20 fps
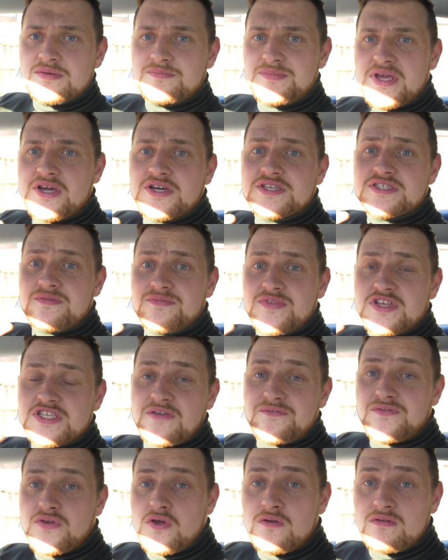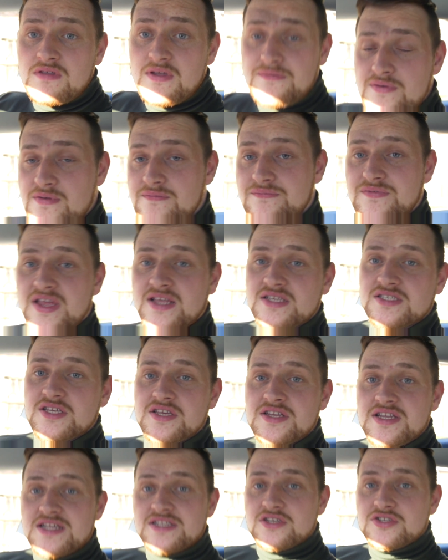Because there's a few different things
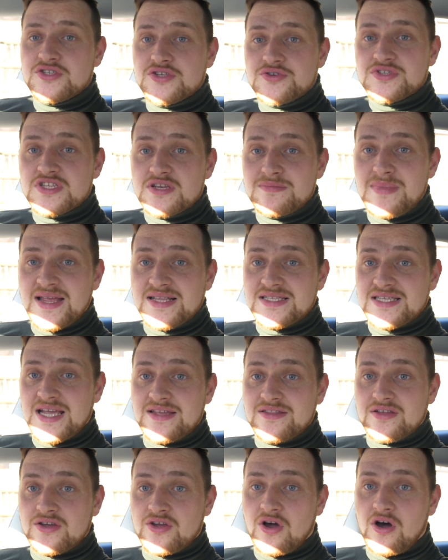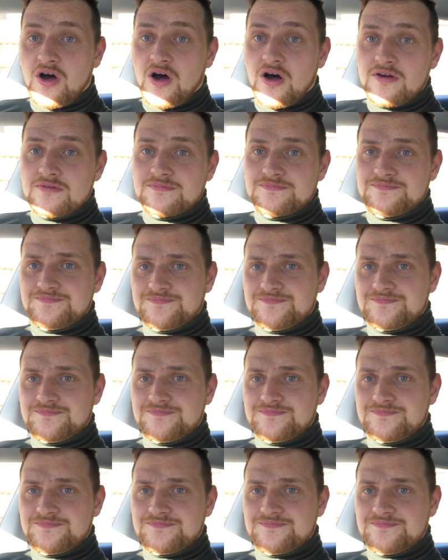that you need to do to maintain the car.